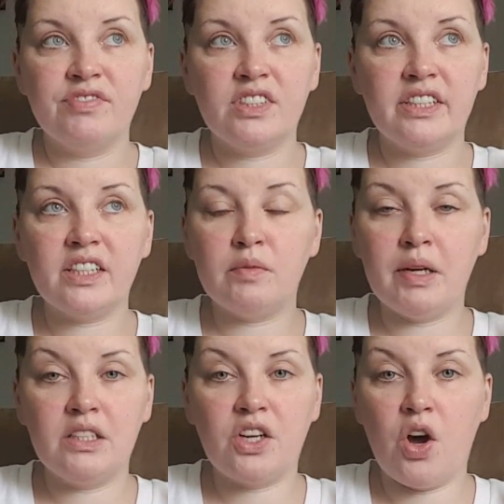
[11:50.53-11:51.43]
6
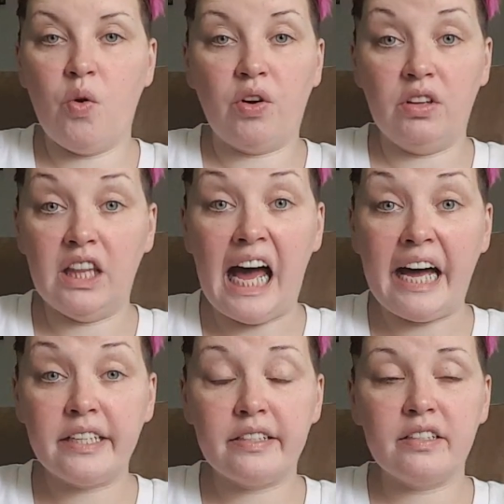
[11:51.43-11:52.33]
months ago or
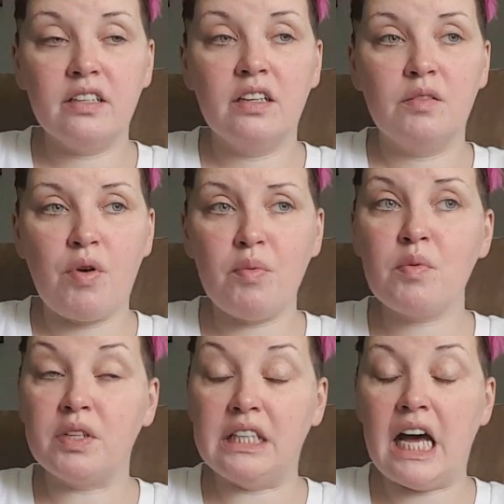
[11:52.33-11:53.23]
less,
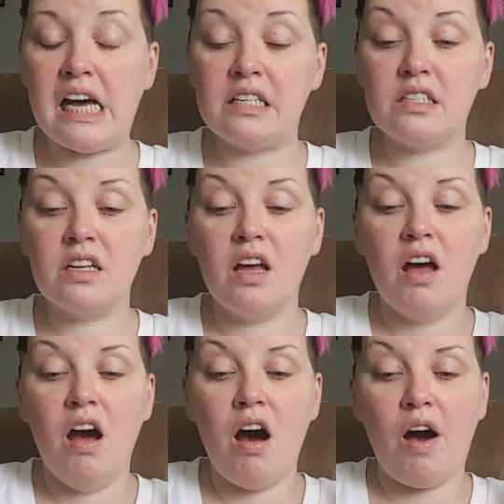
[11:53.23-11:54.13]
probably less.
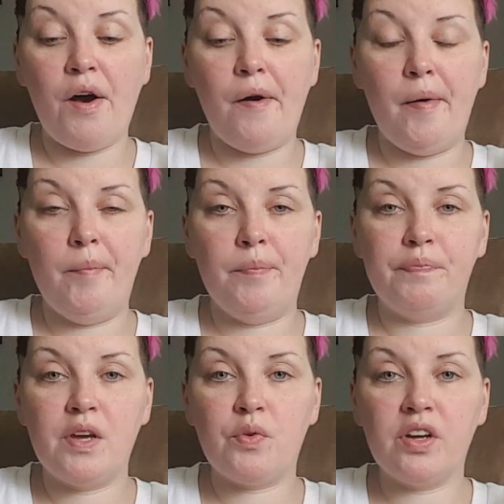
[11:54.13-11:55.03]

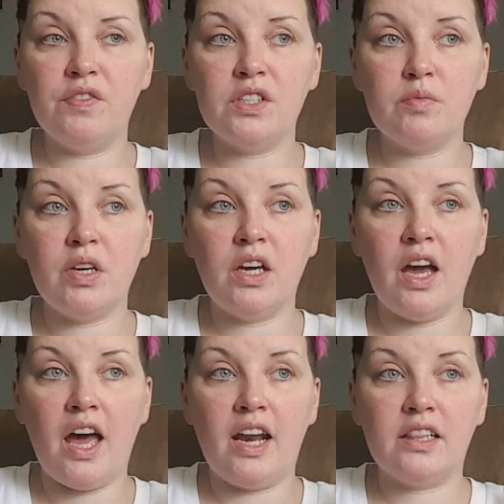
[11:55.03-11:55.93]
They were given to
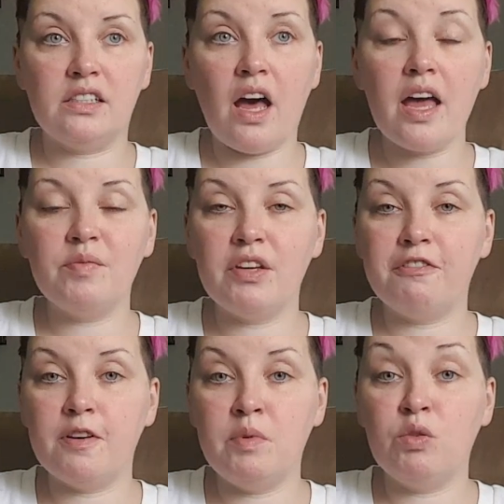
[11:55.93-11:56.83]
me, and at the time they
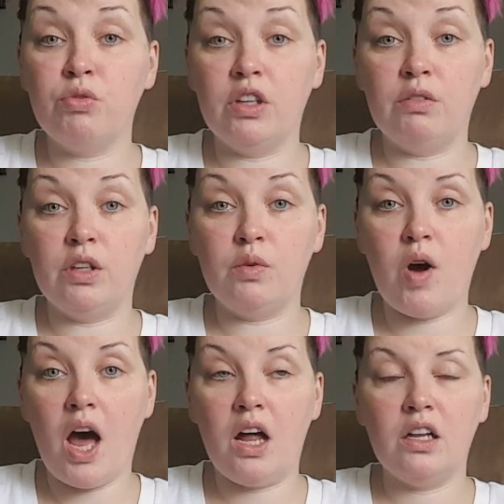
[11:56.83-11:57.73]
fit me really, really
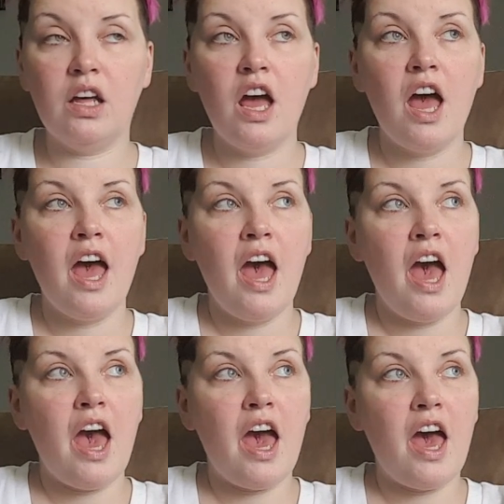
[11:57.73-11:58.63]
well.
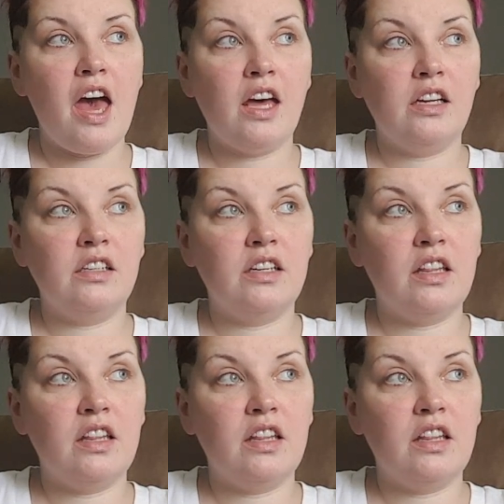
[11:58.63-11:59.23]
And